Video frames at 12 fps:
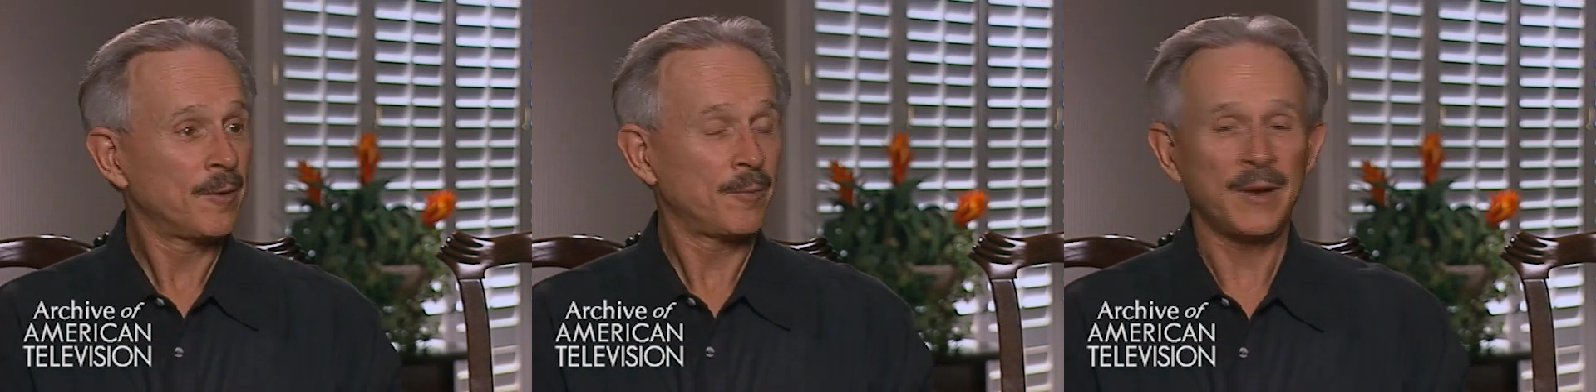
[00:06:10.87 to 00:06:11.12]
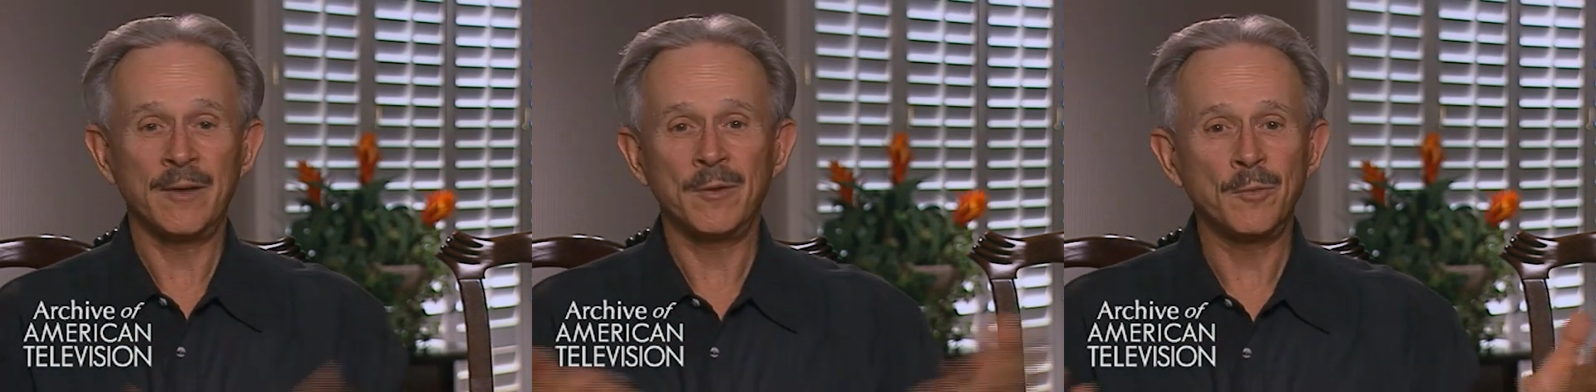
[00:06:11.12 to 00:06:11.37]

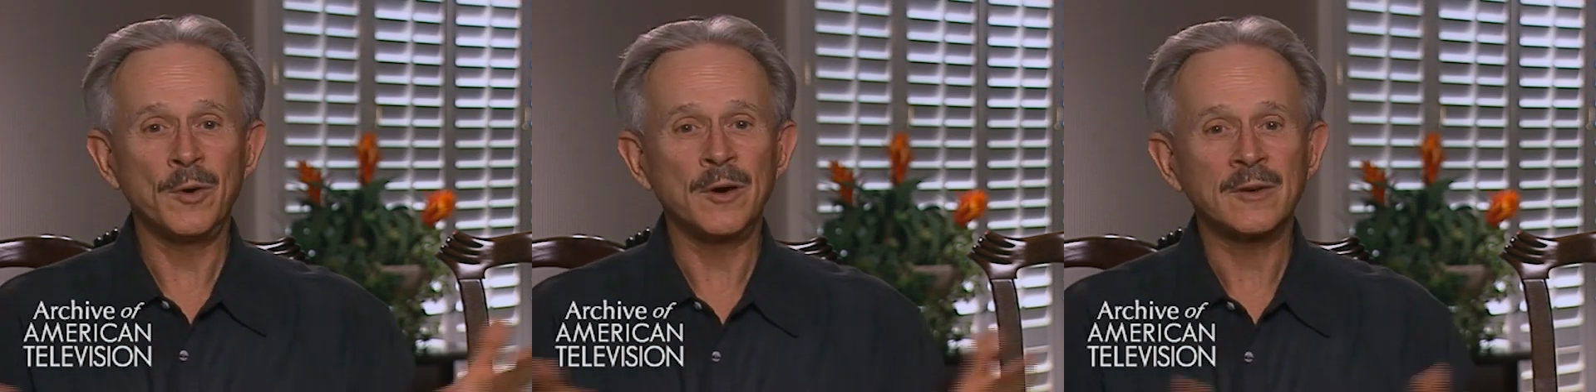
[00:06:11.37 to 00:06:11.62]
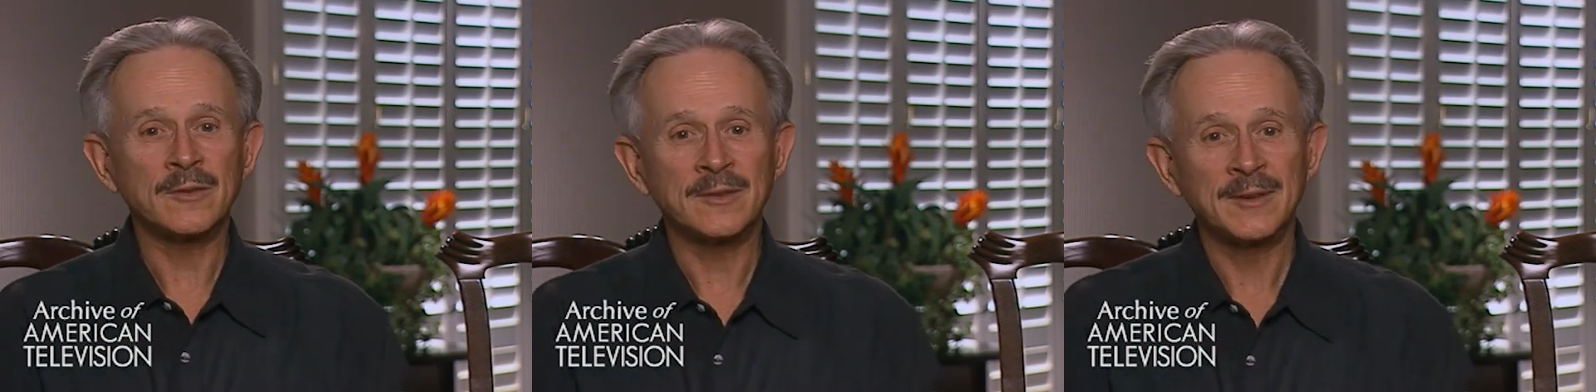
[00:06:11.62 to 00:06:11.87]
whatever
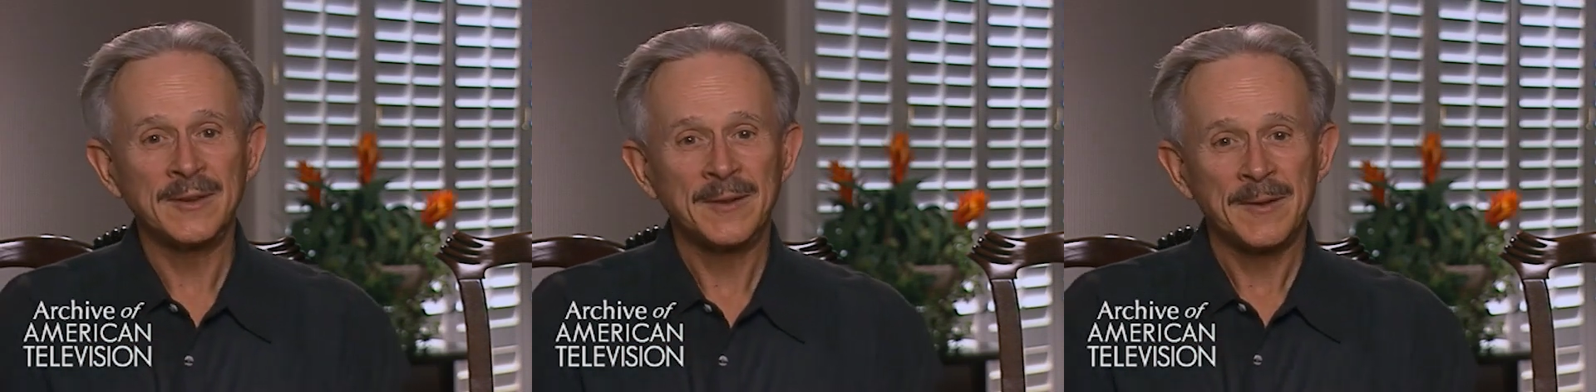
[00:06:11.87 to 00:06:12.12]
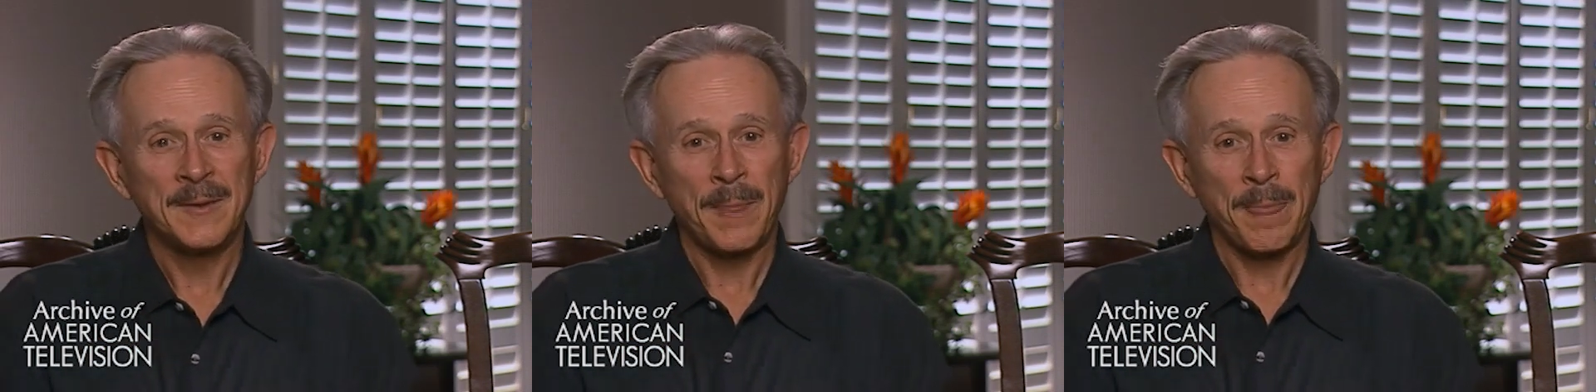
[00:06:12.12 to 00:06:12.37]
works.
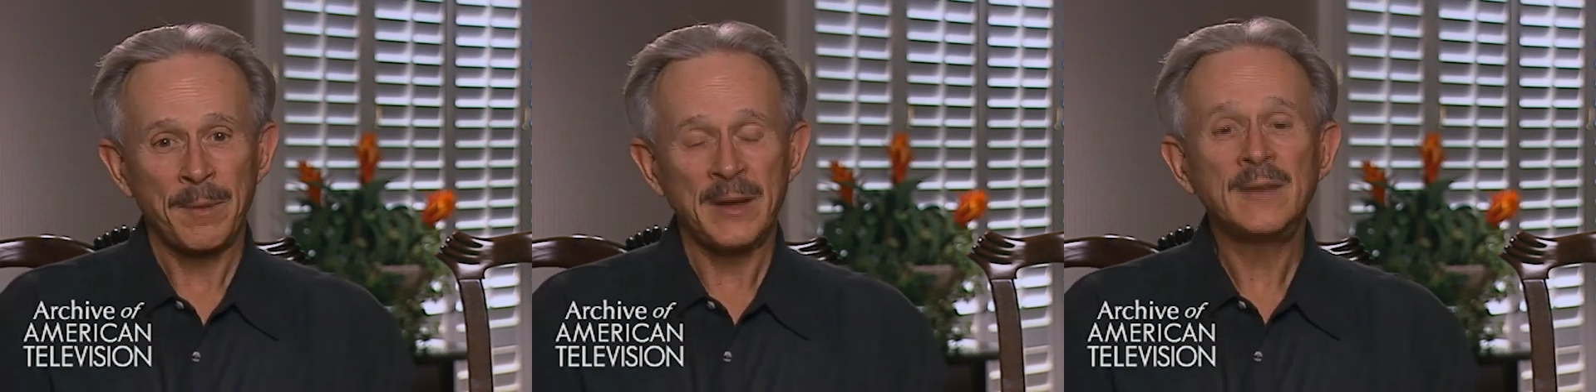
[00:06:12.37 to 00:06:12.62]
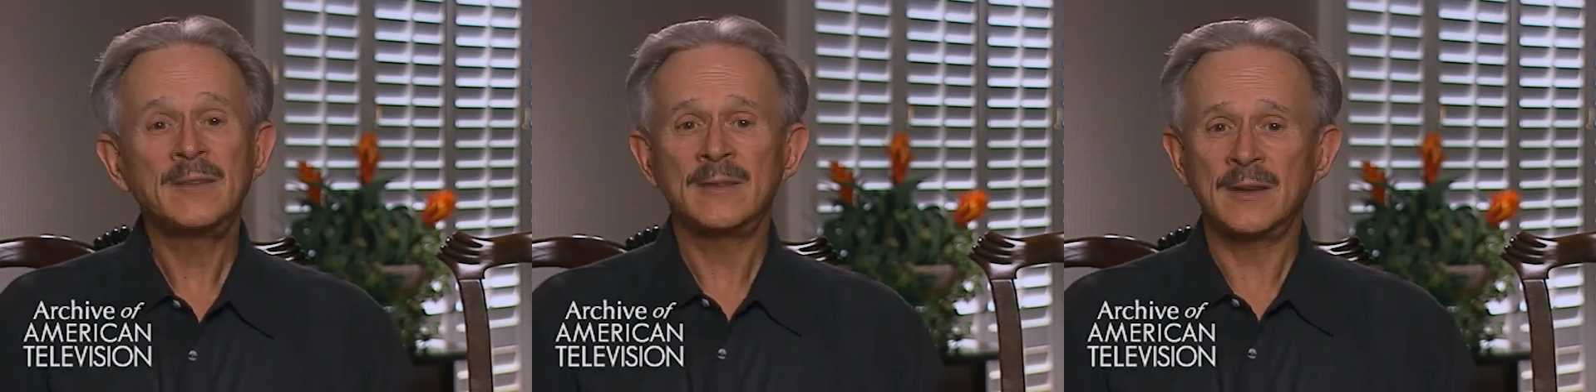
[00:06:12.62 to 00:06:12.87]
But
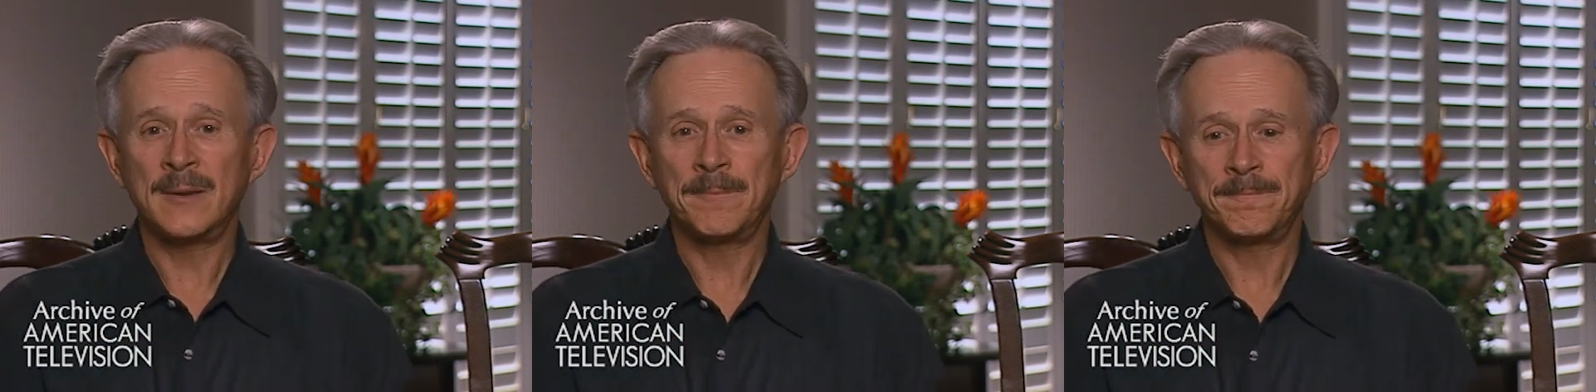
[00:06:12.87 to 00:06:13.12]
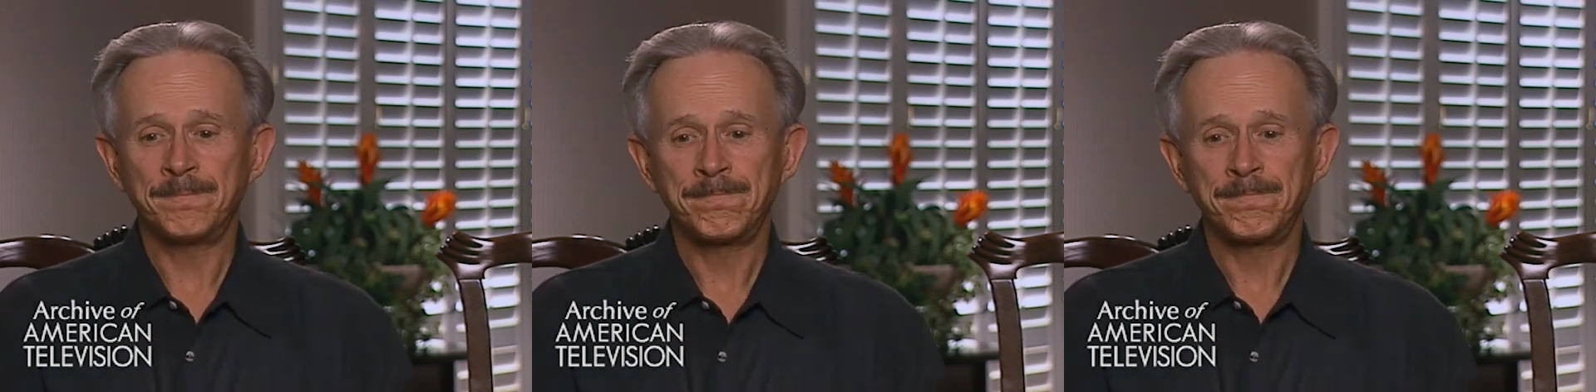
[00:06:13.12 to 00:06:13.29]
it's, uh,